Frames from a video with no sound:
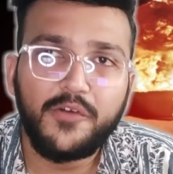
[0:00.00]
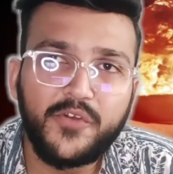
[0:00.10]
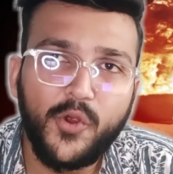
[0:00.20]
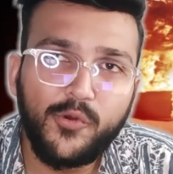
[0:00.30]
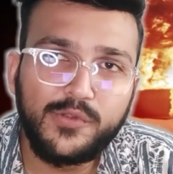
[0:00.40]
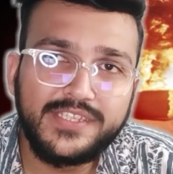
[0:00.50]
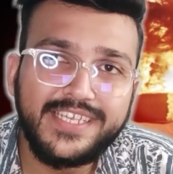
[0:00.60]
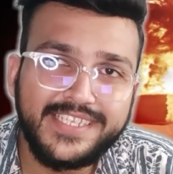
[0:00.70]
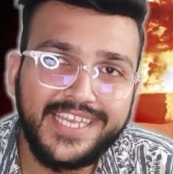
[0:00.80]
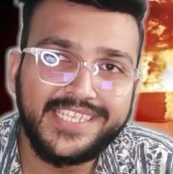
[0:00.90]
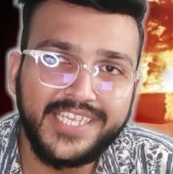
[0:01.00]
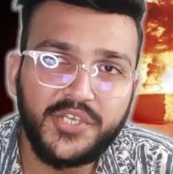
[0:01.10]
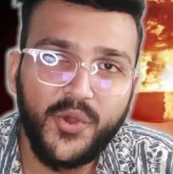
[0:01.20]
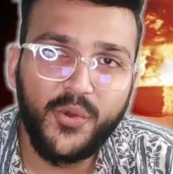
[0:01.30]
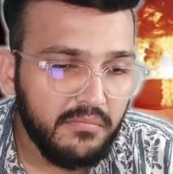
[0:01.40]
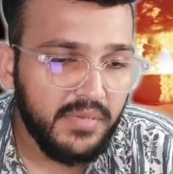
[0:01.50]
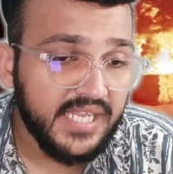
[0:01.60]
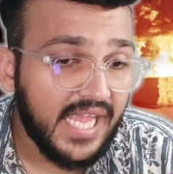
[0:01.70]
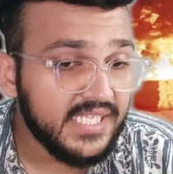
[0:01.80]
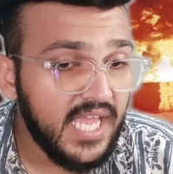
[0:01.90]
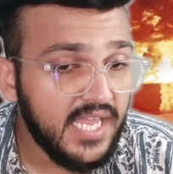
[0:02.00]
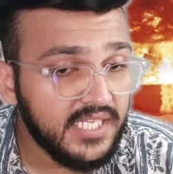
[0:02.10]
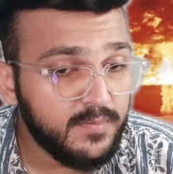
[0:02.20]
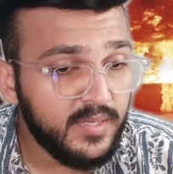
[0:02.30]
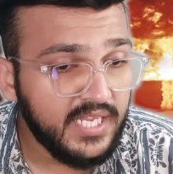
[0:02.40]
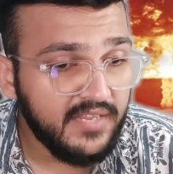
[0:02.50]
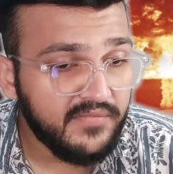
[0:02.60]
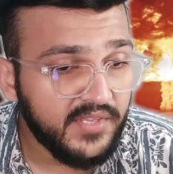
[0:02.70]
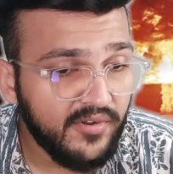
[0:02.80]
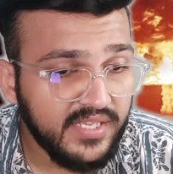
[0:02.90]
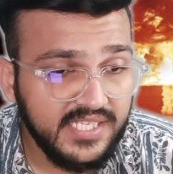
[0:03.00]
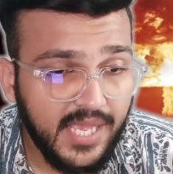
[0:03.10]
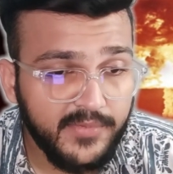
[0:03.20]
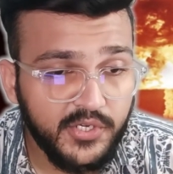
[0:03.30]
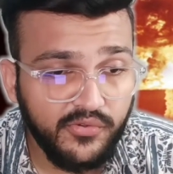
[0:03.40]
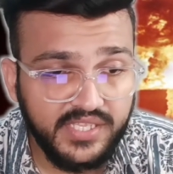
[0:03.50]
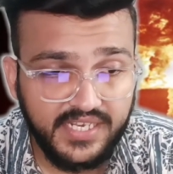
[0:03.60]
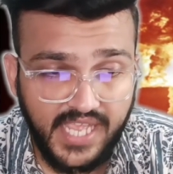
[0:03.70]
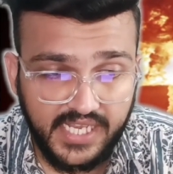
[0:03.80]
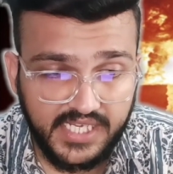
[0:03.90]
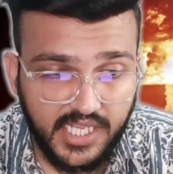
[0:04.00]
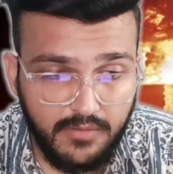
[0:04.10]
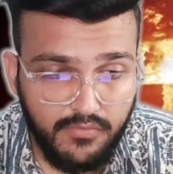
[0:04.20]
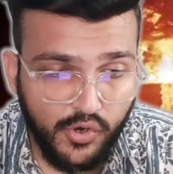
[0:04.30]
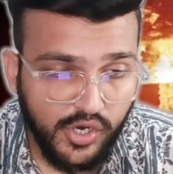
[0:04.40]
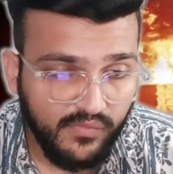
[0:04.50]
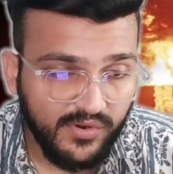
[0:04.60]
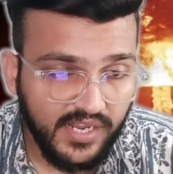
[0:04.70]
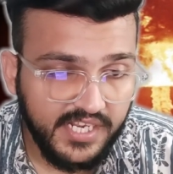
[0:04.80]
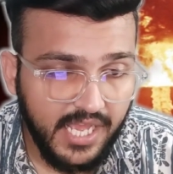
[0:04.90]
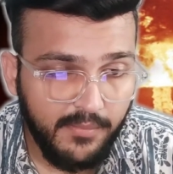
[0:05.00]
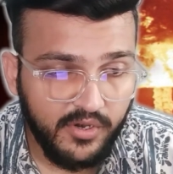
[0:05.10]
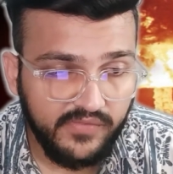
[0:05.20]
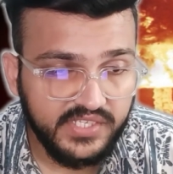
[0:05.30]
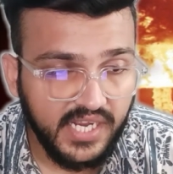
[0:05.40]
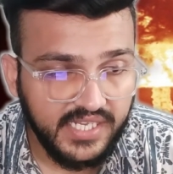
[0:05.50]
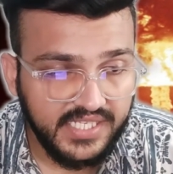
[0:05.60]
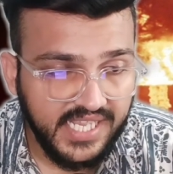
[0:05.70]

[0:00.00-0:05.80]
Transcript: Of course, this is a joke, but as scientists believe there is some truth in it. Moreover, a number of studies